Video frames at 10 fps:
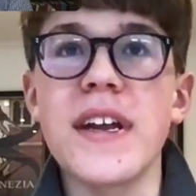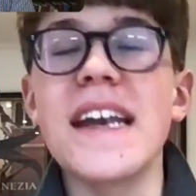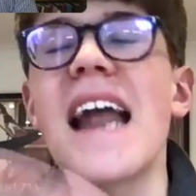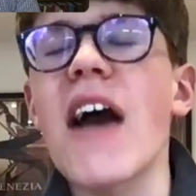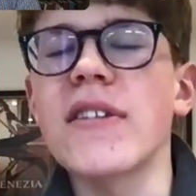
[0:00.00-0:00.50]
a
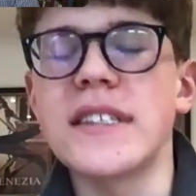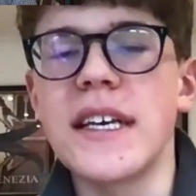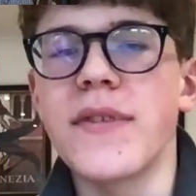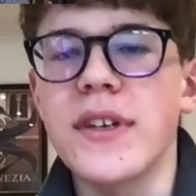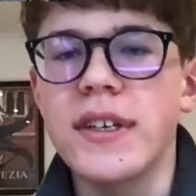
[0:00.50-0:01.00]

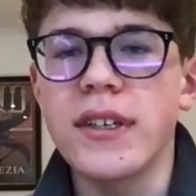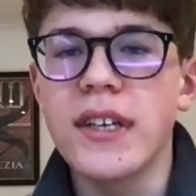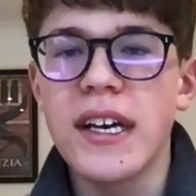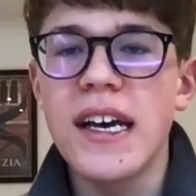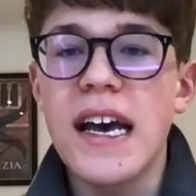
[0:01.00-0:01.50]
narrative
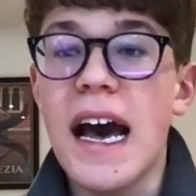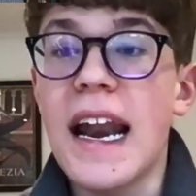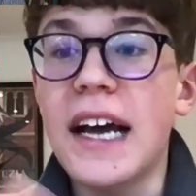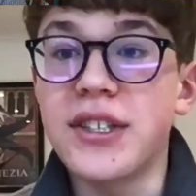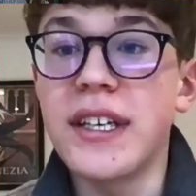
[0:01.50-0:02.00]
and
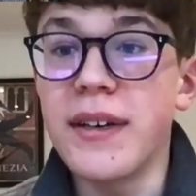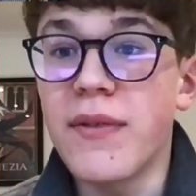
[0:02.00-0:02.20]
actually